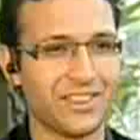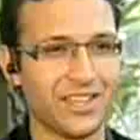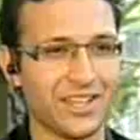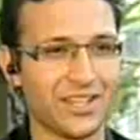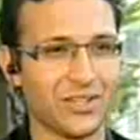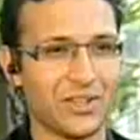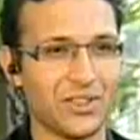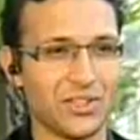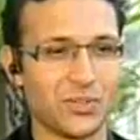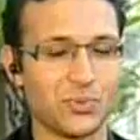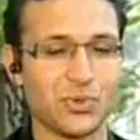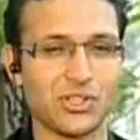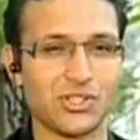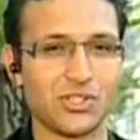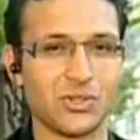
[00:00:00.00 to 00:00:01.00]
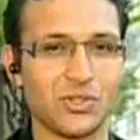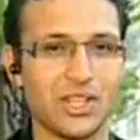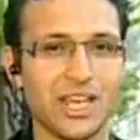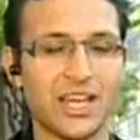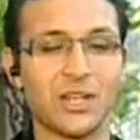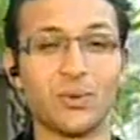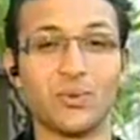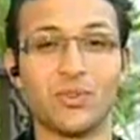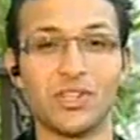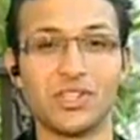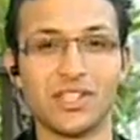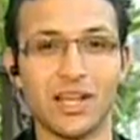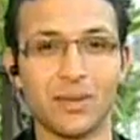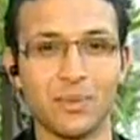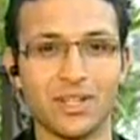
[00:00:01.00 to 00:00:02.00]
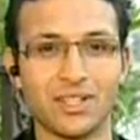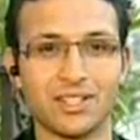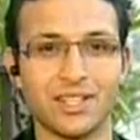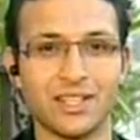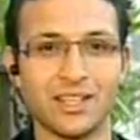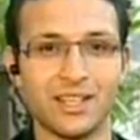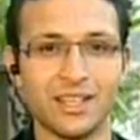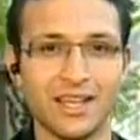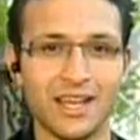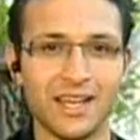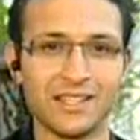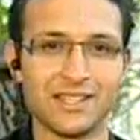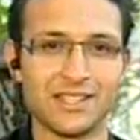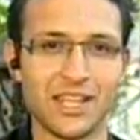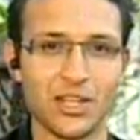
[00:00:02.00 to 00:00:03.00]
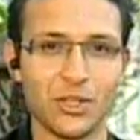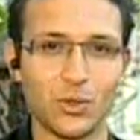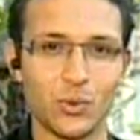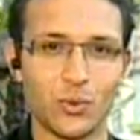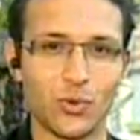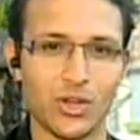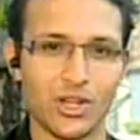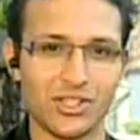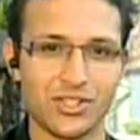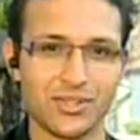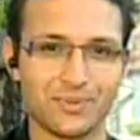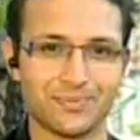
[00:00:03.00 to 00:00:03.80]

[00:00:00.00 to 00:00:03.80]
Thank you. And this brings us to the end of this segment, and stay tuned for us.